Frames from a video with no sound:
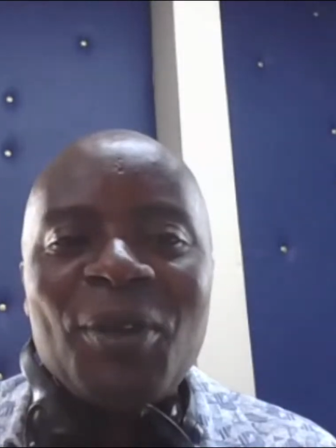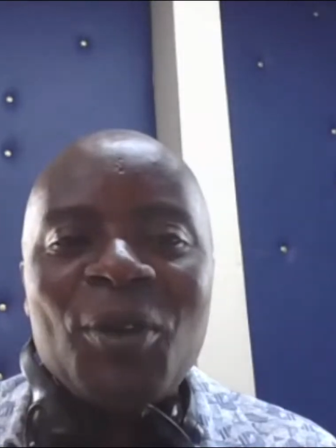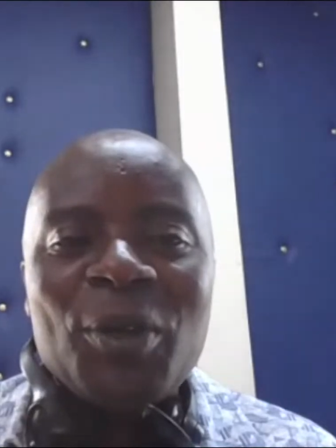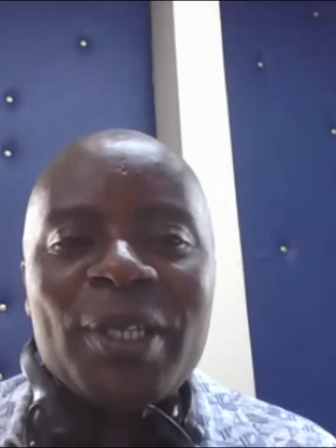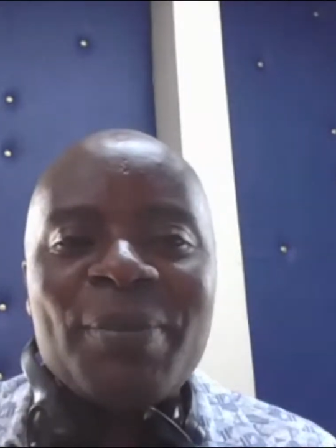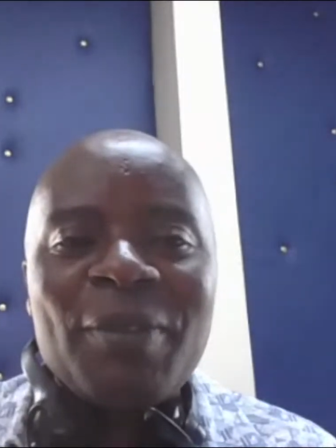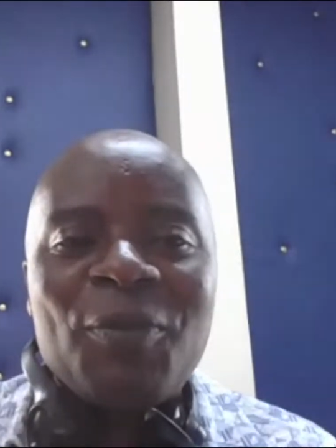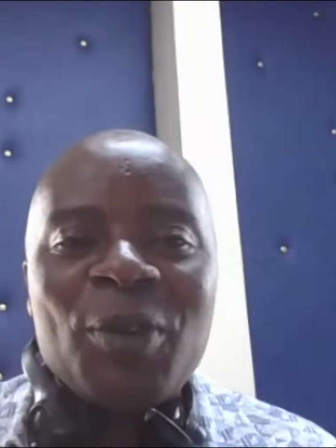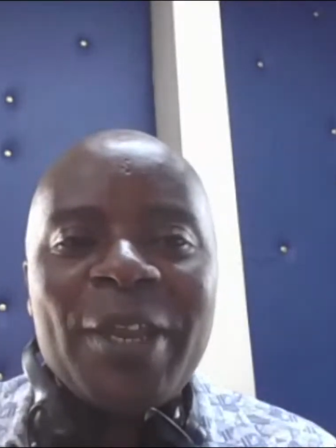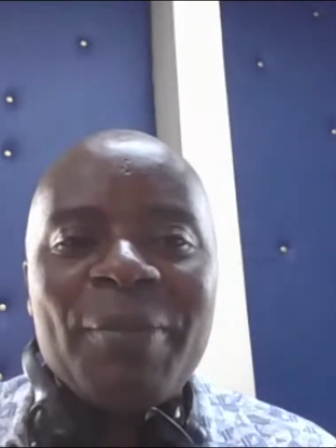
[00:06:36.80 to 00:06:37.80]
because
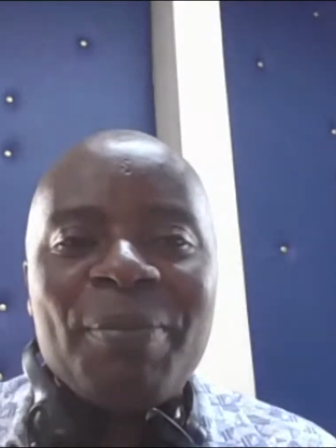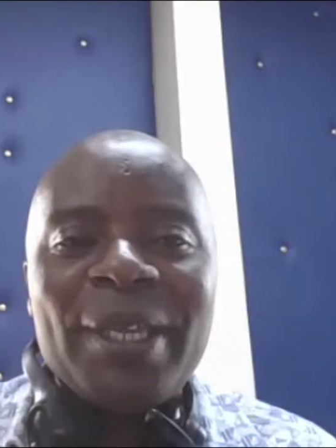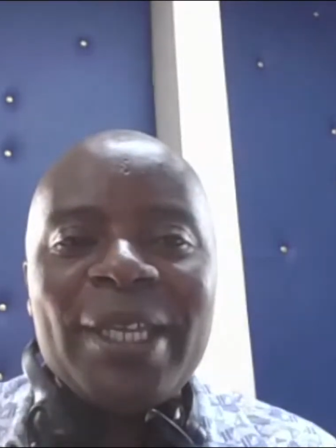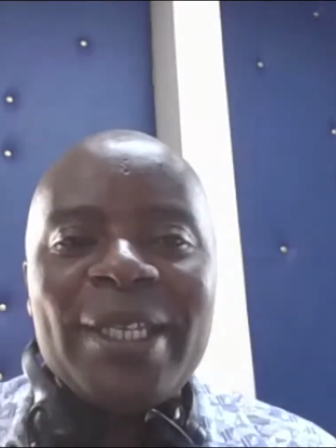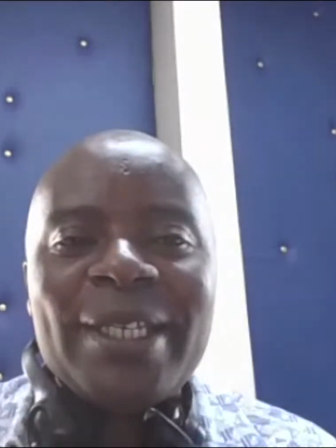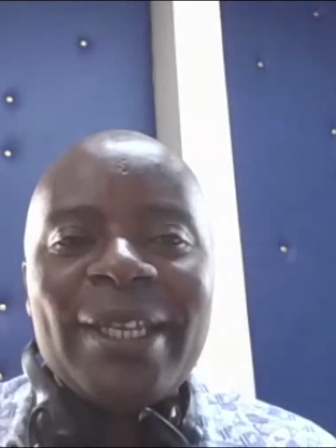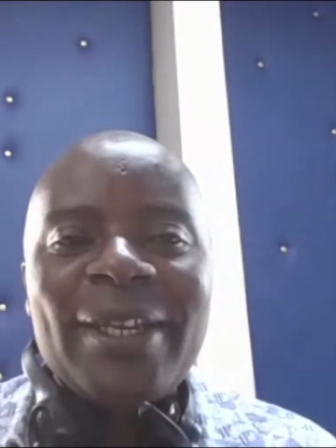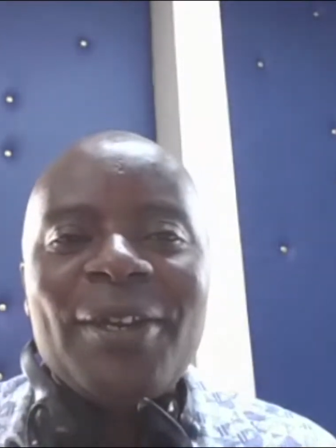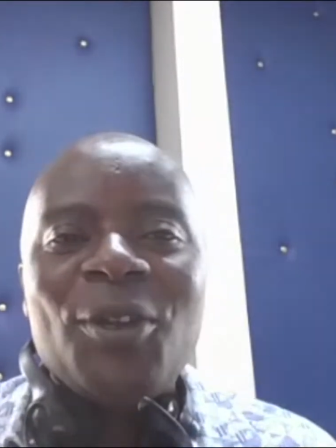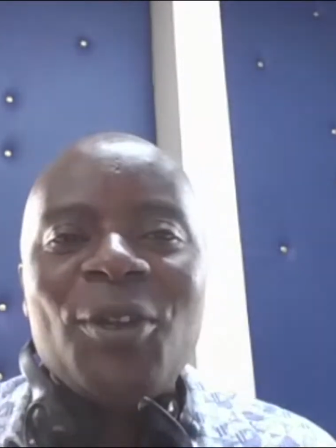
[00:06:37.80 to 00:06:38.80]
before I repeat,
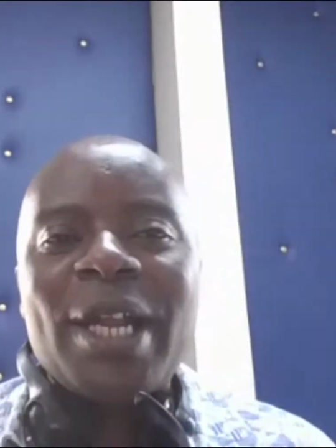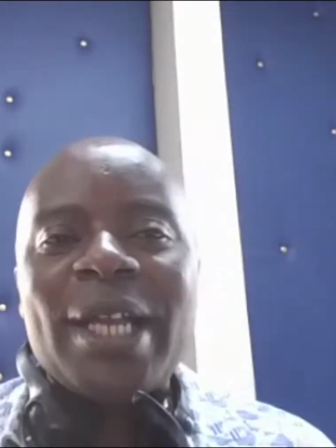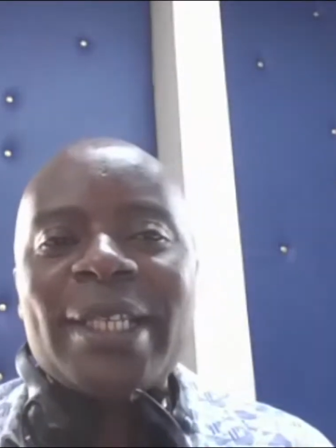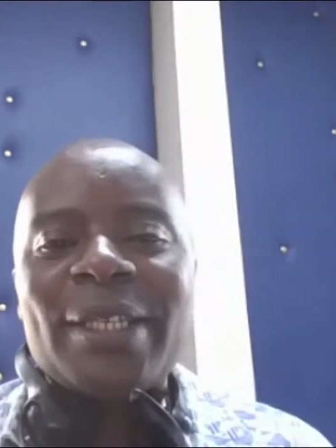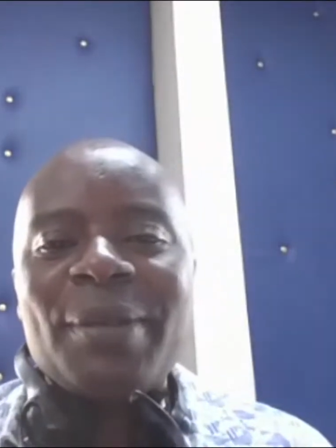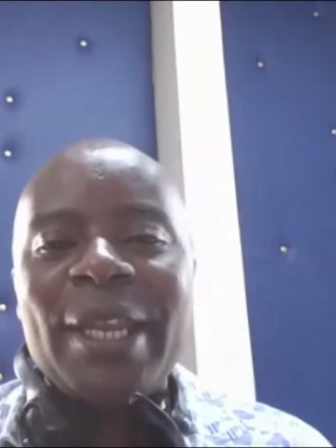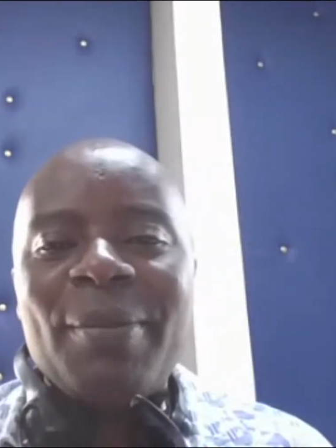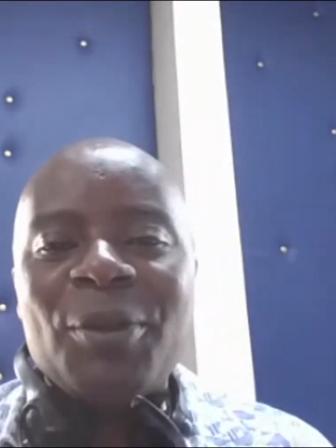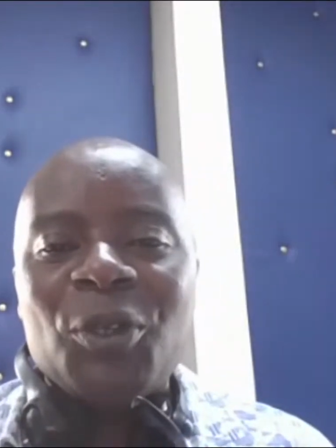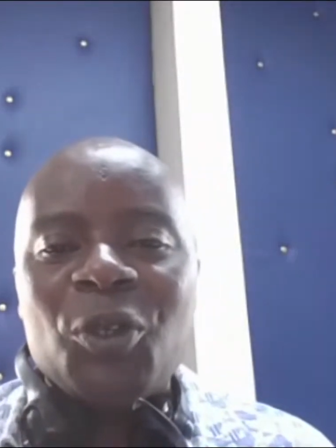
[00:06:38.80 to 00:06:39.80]
Dorcas has been
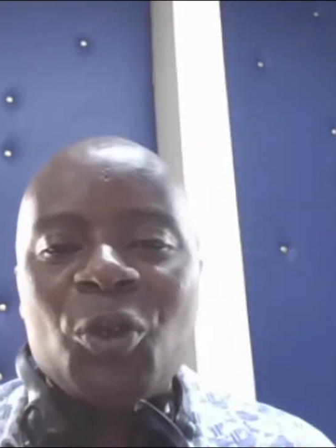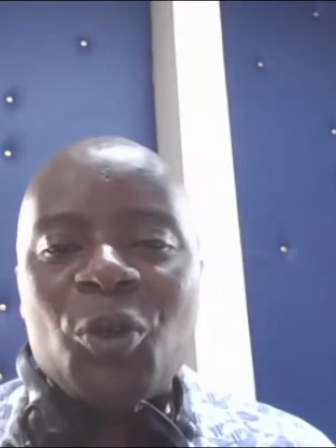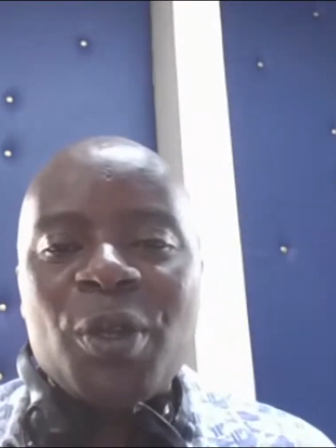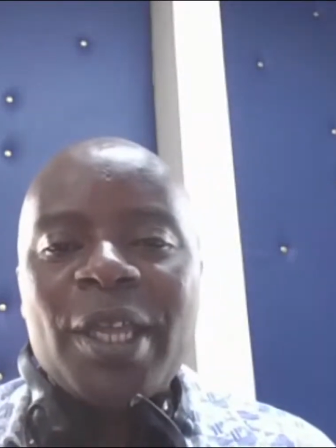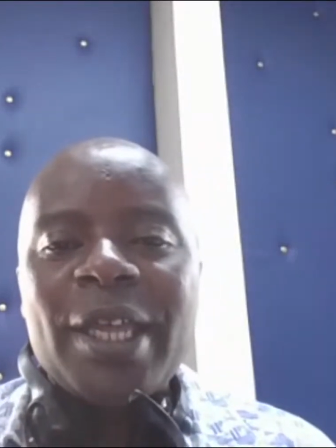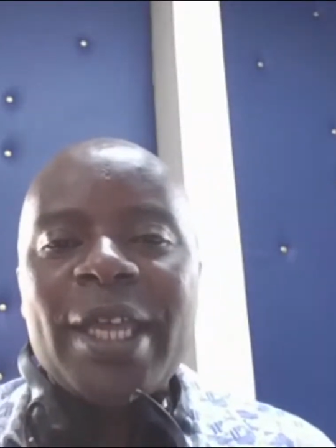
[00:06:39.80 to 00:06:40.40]
able to do